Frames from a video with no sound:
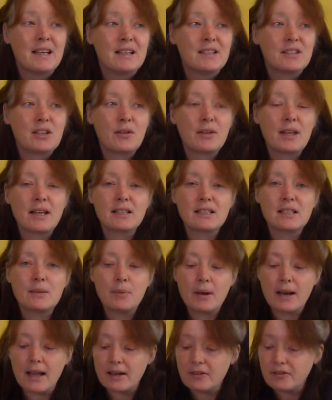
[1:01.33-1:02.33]
So that's the
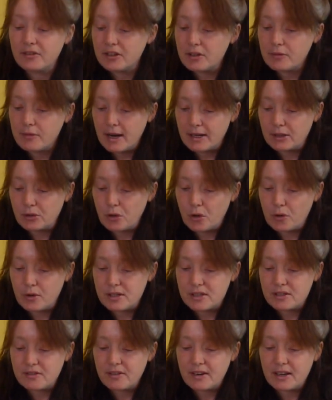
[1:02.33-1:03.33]
plan for the red
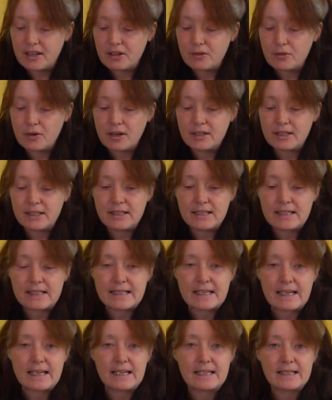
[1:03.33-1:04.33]
currants further on in the
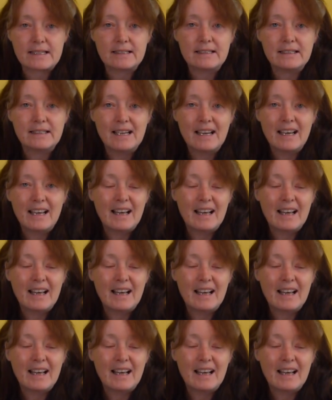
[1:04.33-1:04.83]
season.